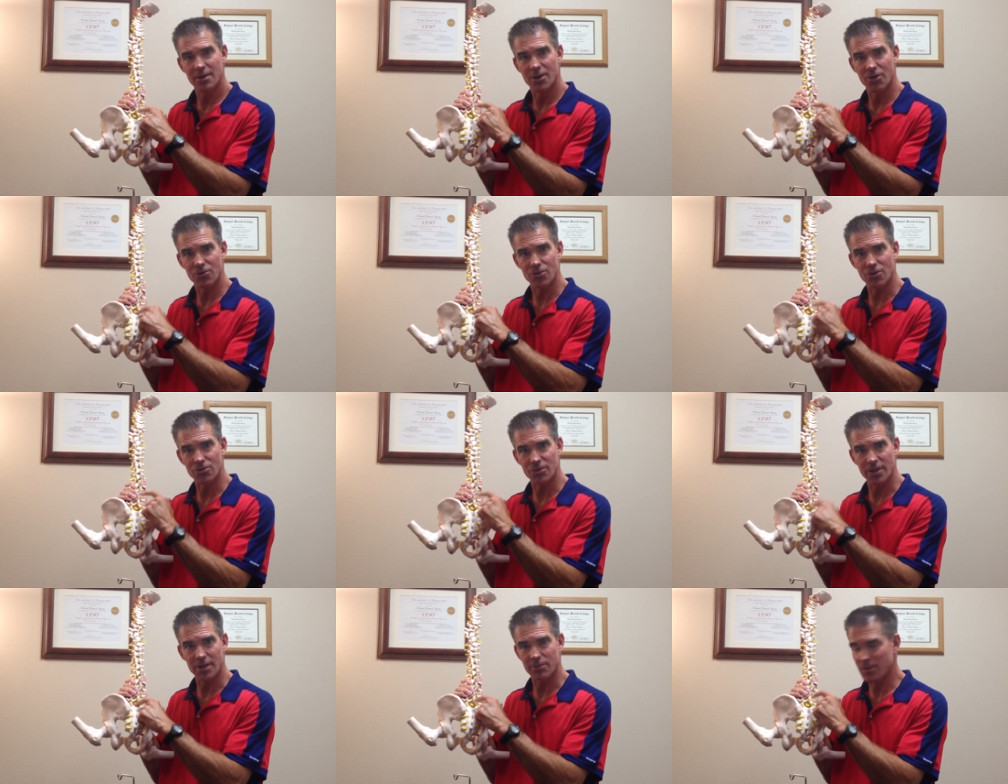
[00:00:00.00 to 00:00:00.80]

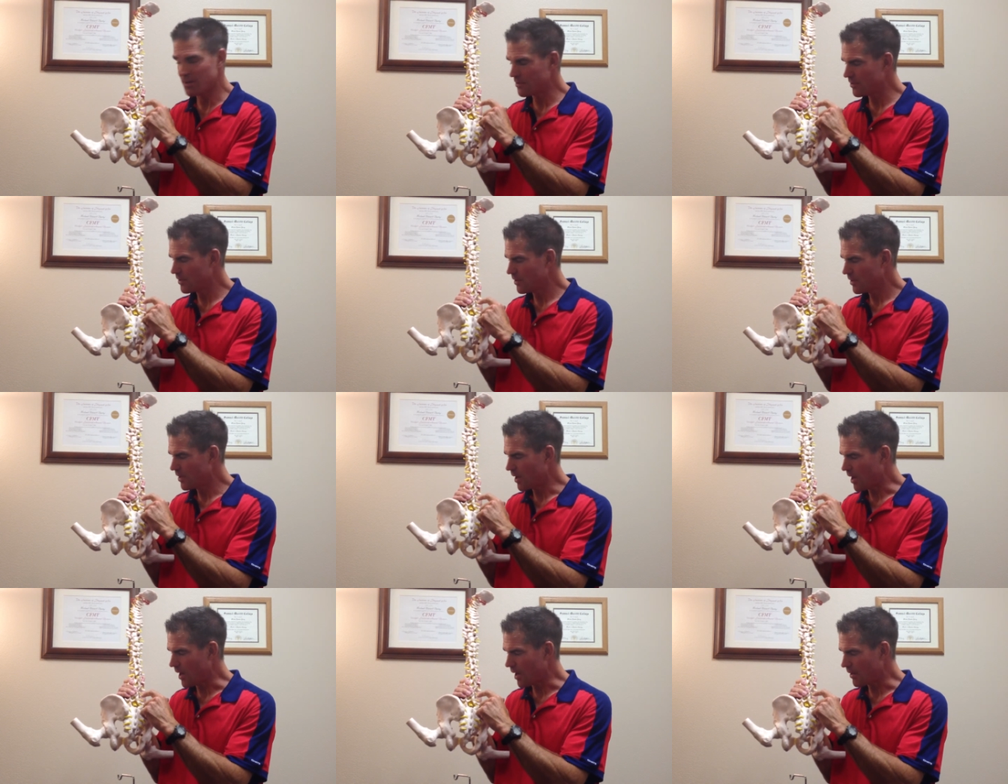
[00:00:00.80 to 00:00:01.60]
associated with
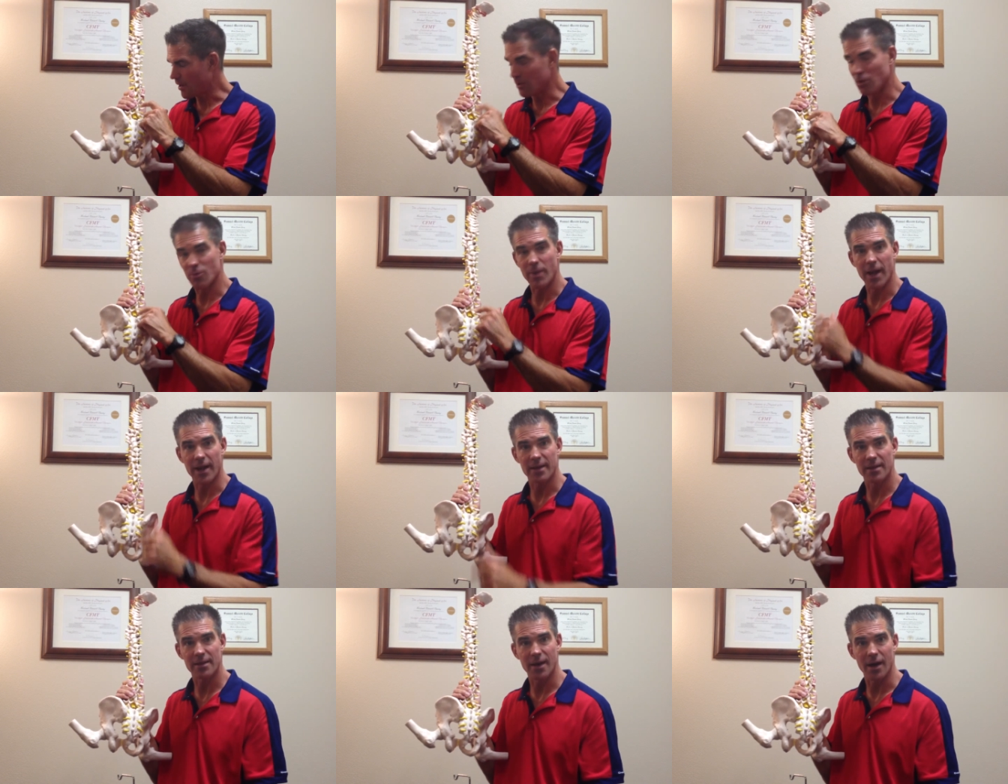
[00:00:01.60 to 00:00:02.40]
a low
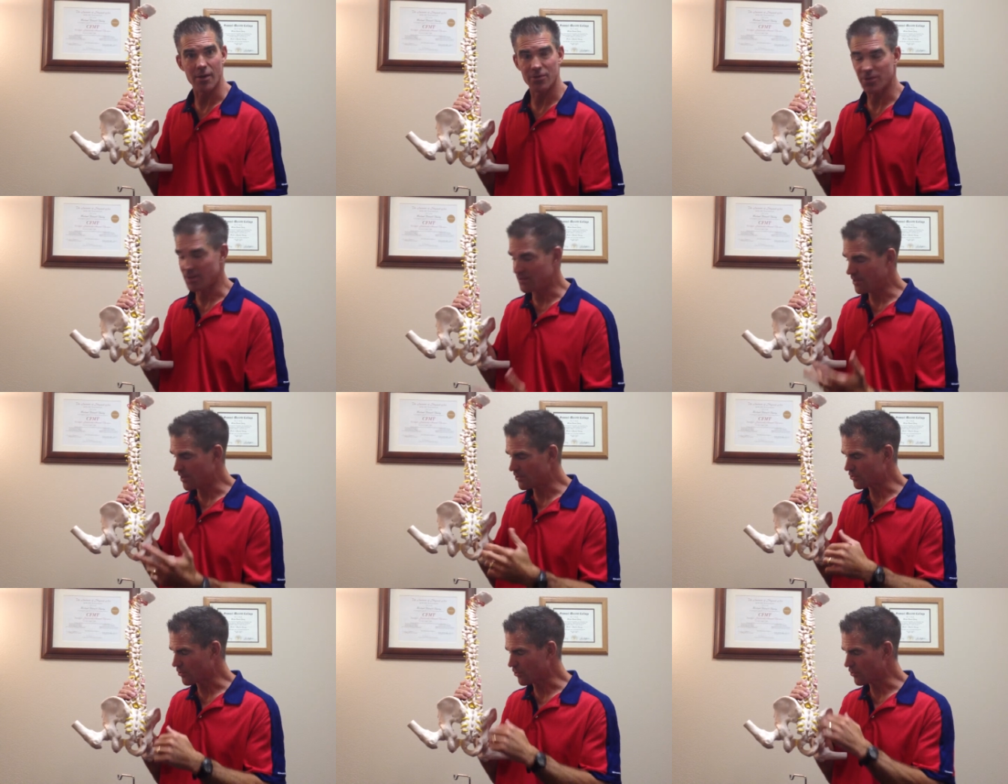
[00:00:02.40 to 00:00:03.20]
back, say
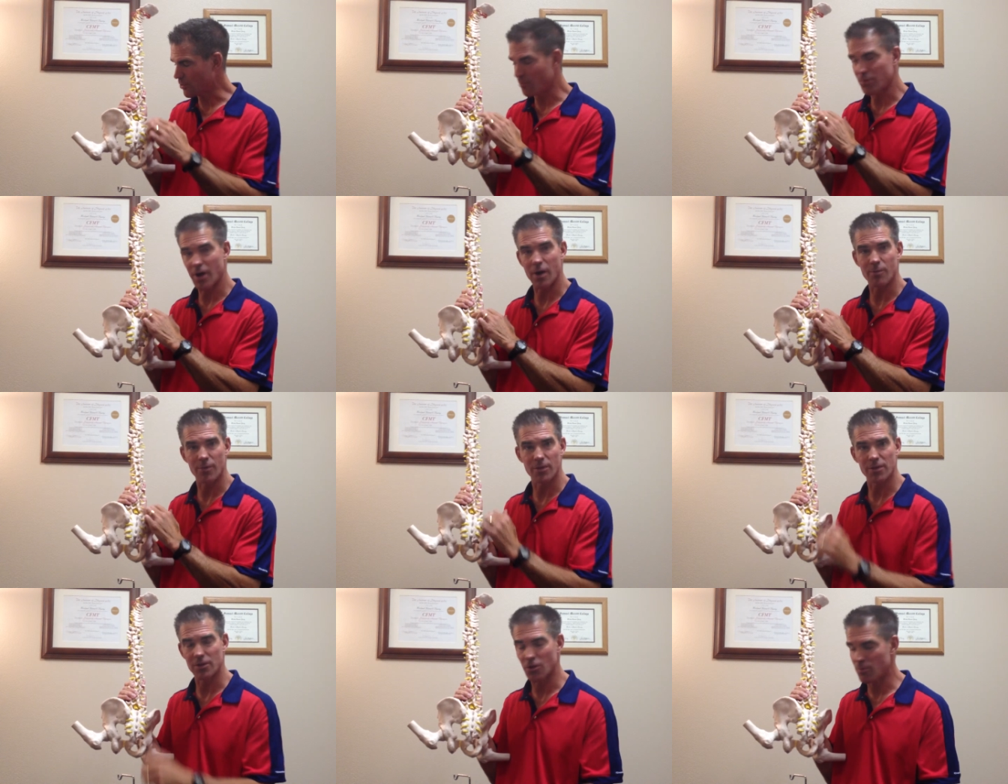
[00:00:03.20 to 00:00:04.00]
disc, or some problem
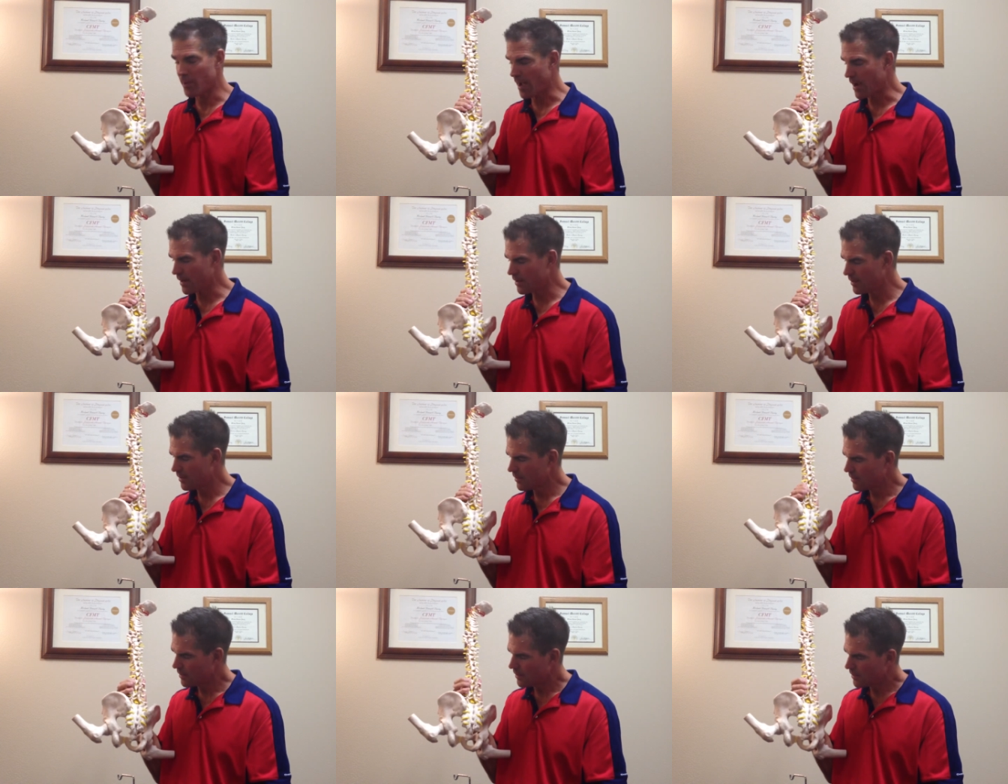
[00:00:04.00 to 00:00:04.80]
with the low back.
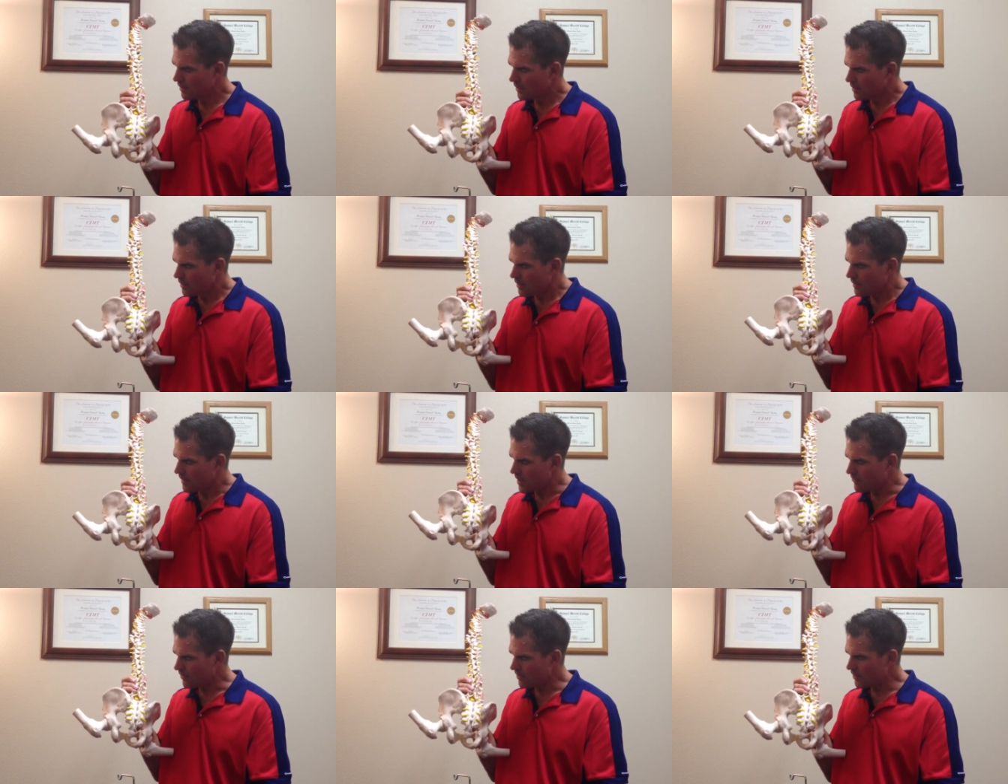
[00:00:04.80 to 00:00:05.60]

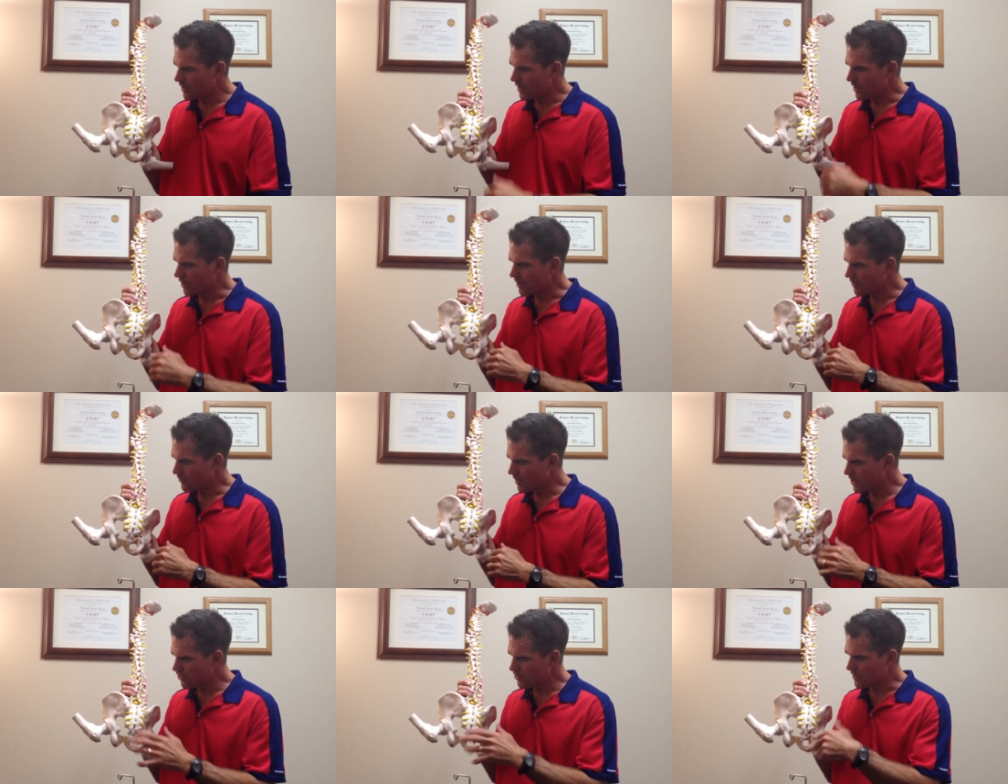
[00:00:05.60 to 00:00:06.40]
If we look here,
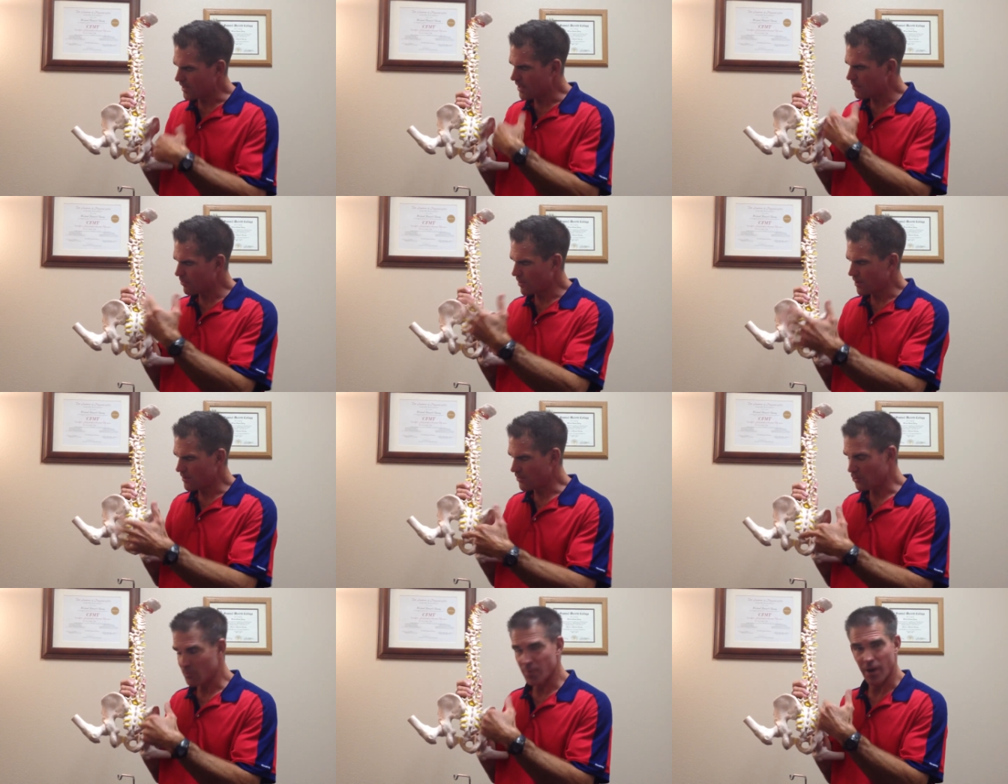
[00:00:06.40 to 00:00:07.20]
we can treat anywhere in
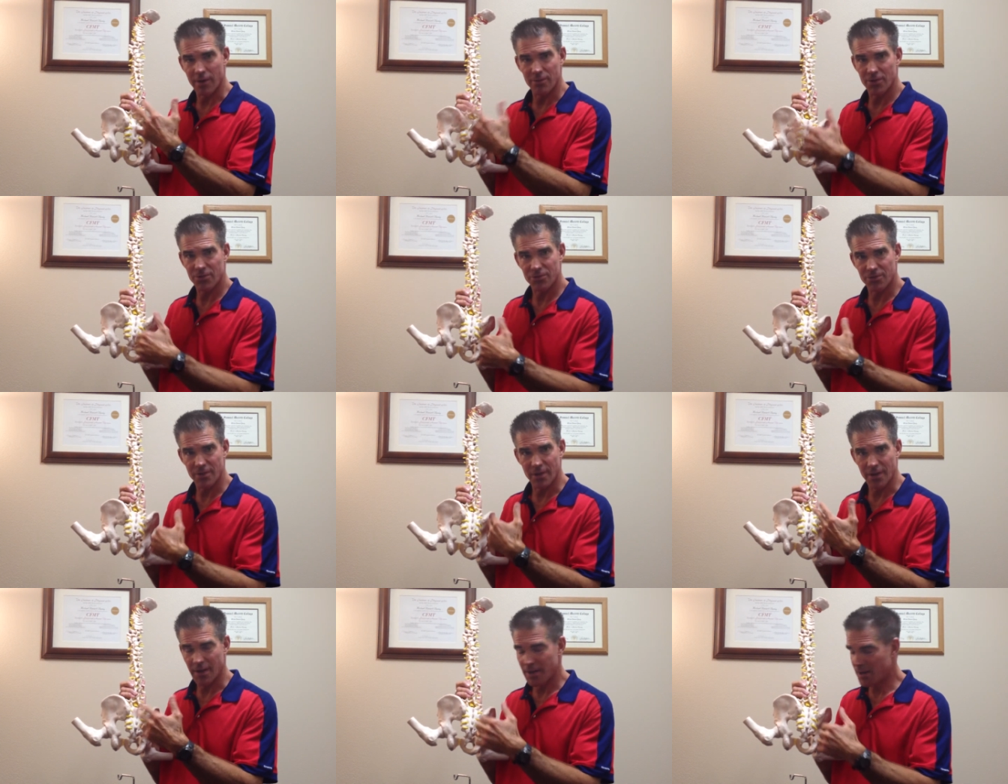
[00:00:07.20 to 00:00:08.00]
this pelvis
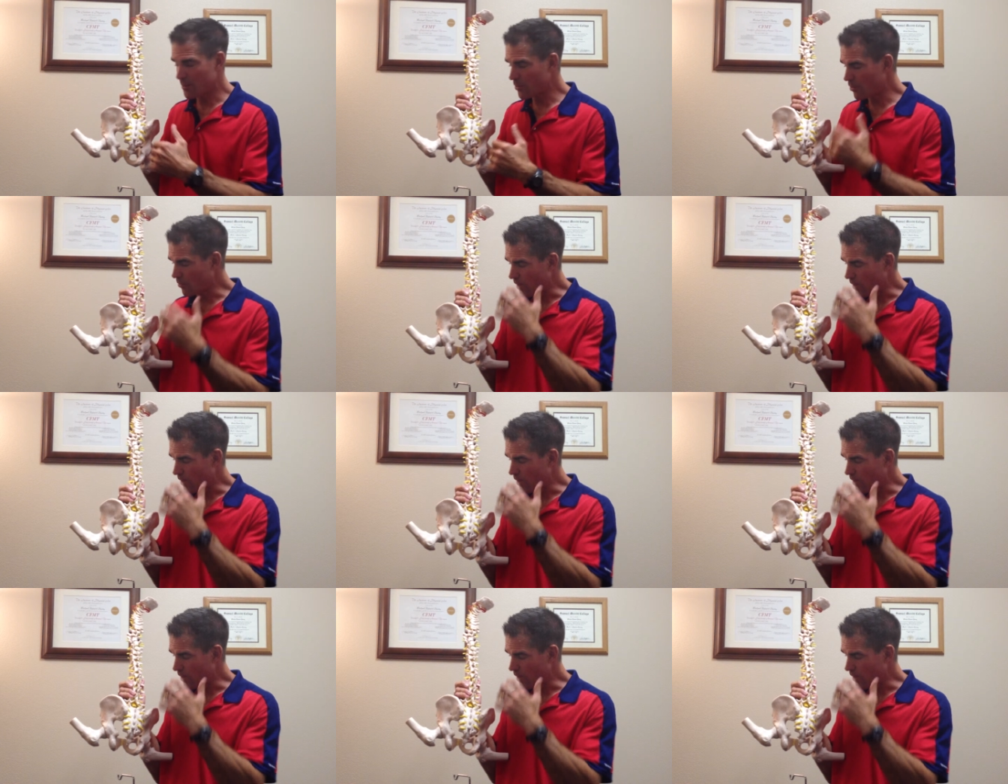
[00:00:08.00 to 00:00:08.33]
in any number of